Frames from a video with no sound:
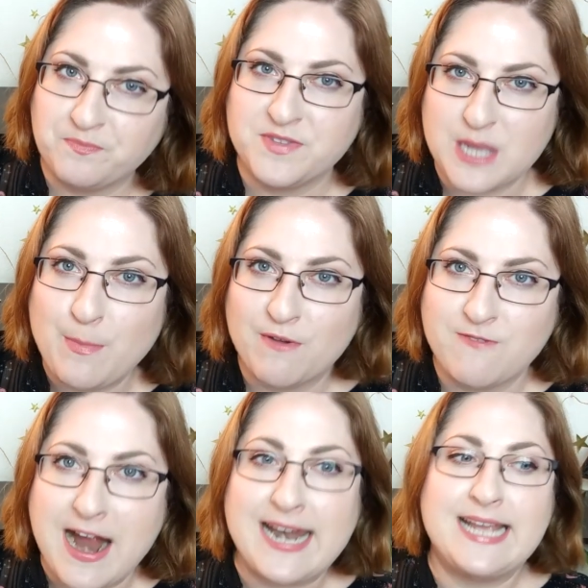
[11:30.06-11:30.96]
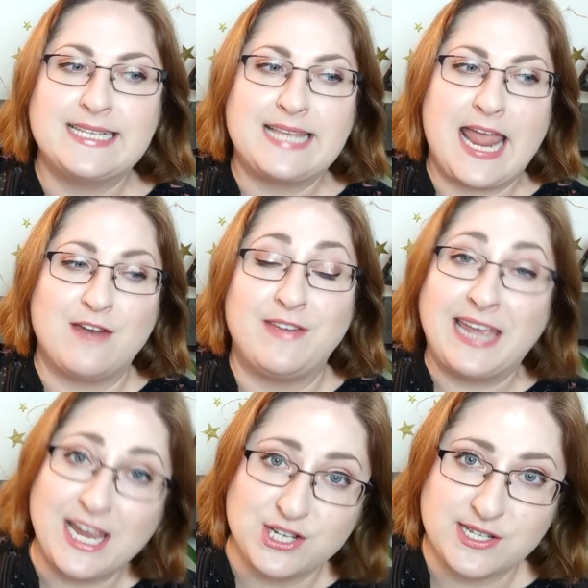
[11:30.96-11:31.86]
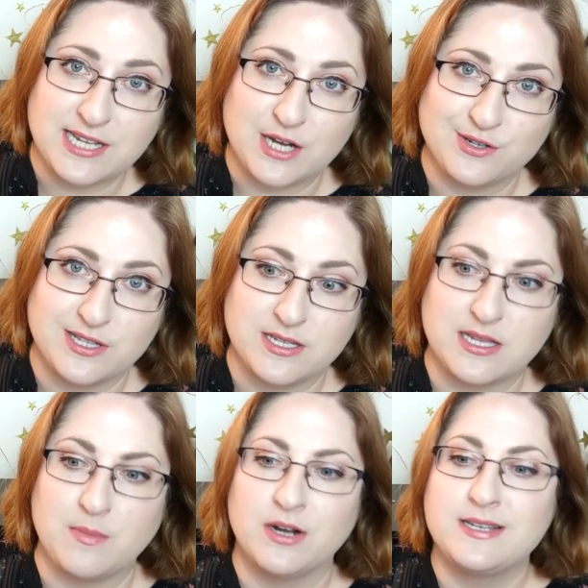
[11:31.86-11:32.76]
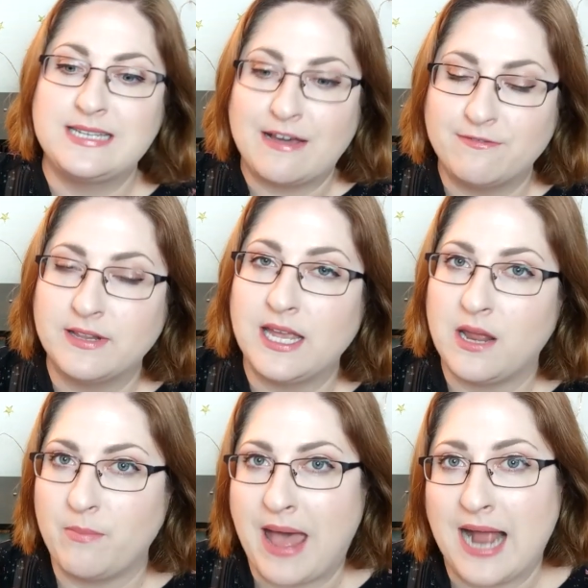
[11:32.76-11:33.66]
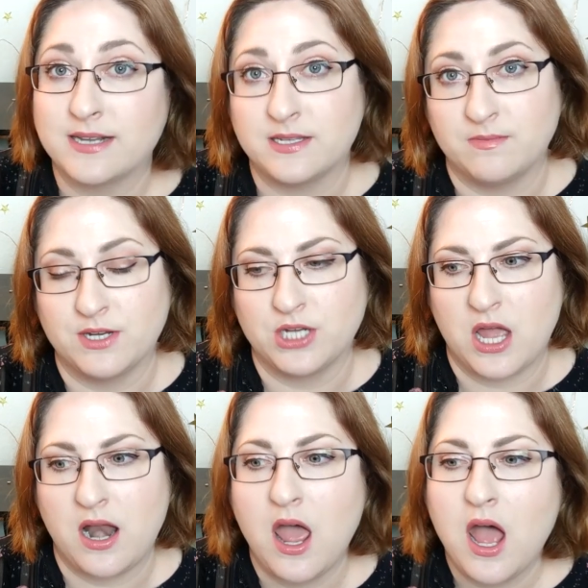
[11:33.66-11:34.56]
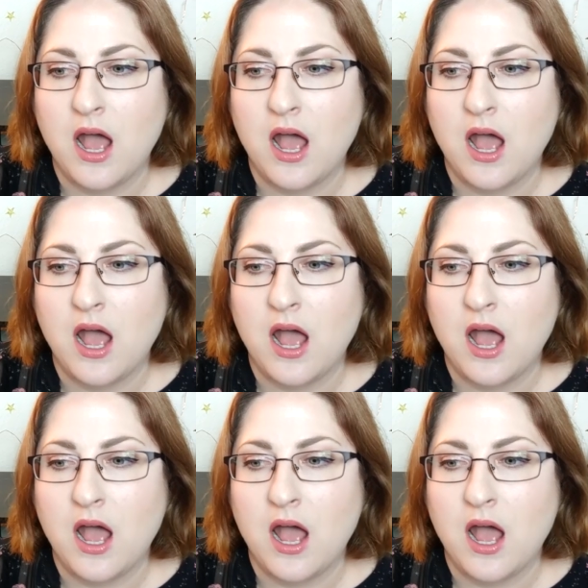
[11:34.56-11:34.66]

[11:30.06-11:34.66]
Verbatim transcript: Summer Fridays and vacation schedules in the summer definitely impact submission.